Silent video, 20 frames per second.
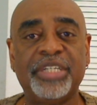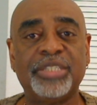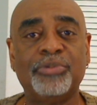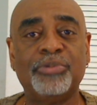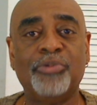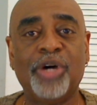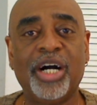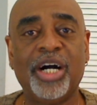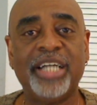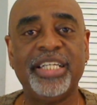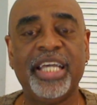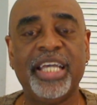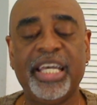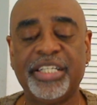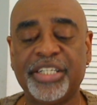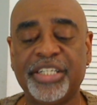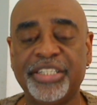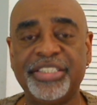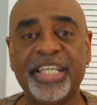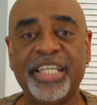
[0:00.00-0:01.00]
as one,
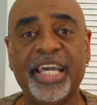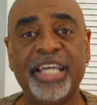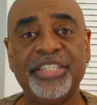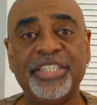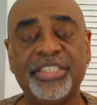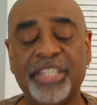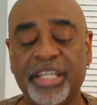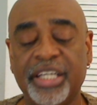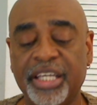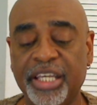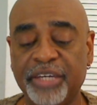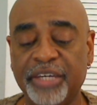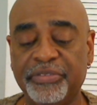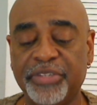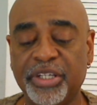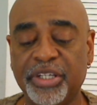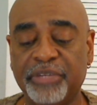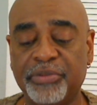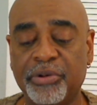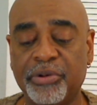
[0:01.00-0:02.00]
it contains the
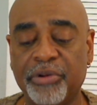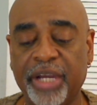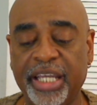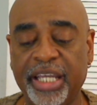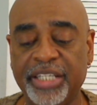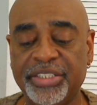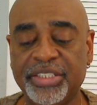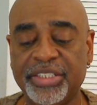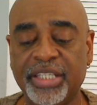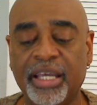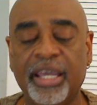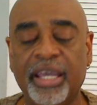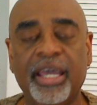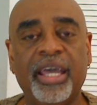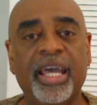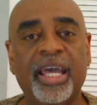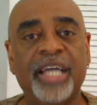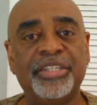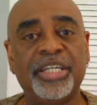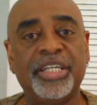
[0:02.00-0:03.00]
gift of grace.
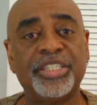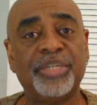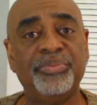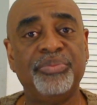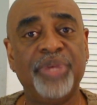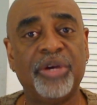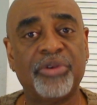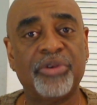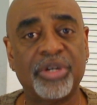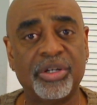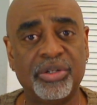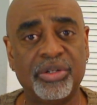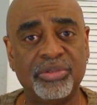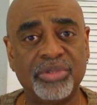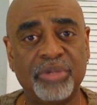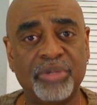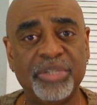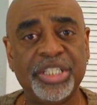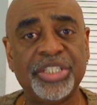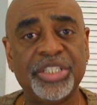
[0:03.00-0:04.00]
And thus a miracle,
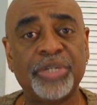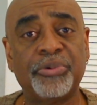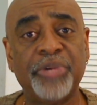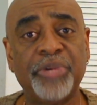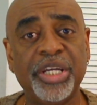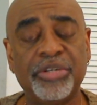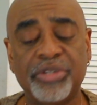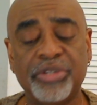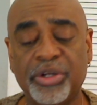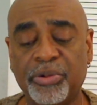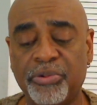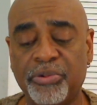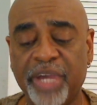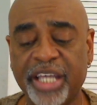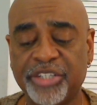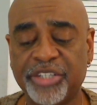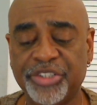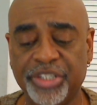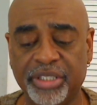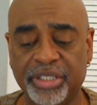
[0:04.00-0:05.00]
which is a real
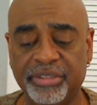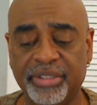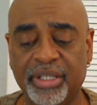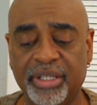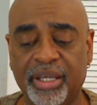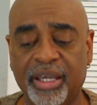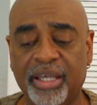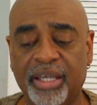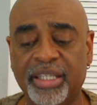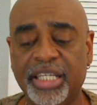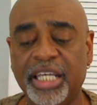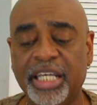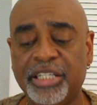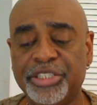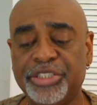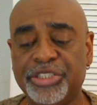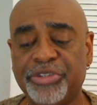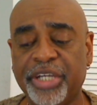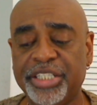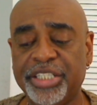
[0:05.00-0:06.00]
correction,
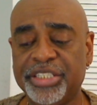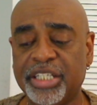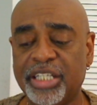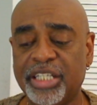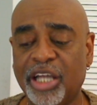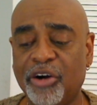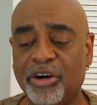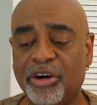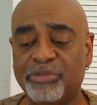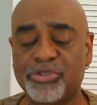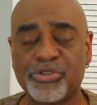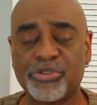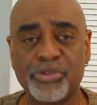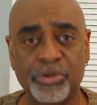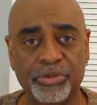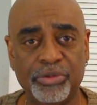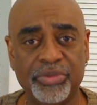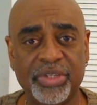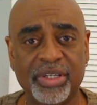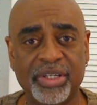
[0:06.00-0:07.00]
illustrates the law of
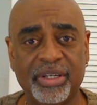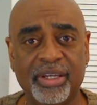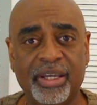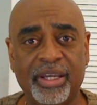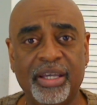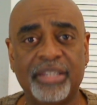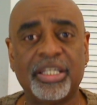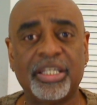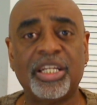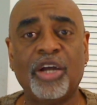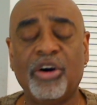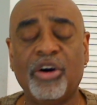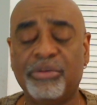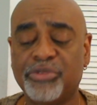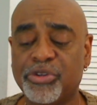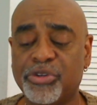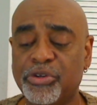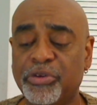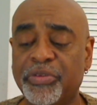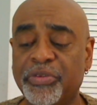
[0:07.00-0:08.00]
truth. The law of
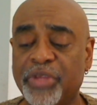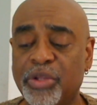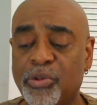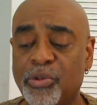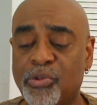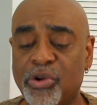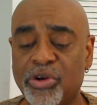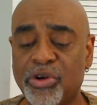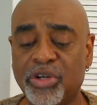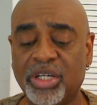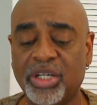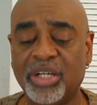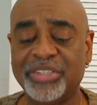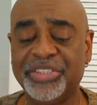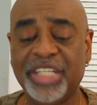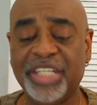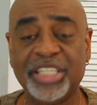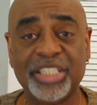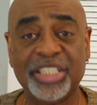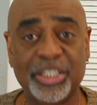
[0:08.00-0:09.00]
truth the world
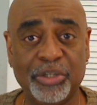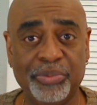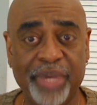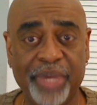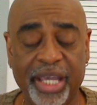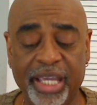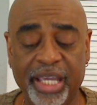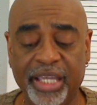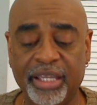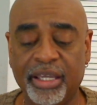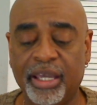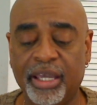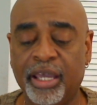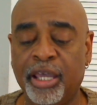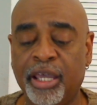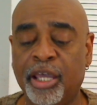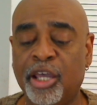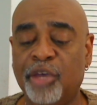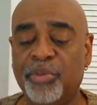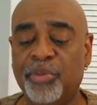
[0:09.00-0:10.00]
doesn't obey
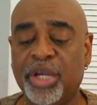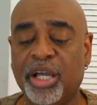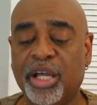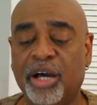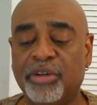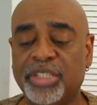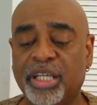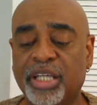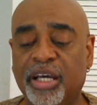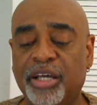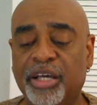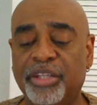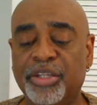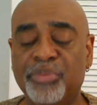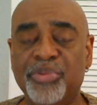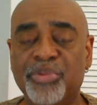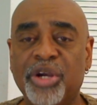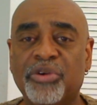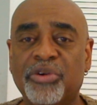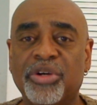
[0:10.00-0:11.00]
because the
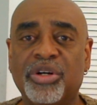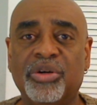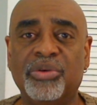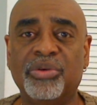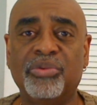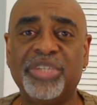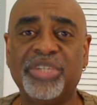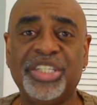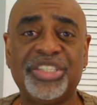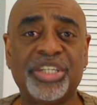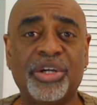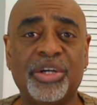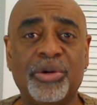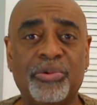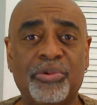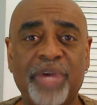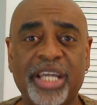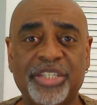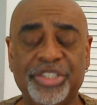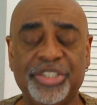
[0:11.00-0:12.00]
miracle, which is a
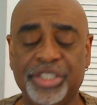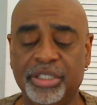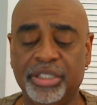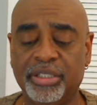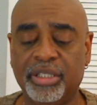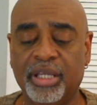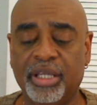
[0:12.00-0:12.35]
correction,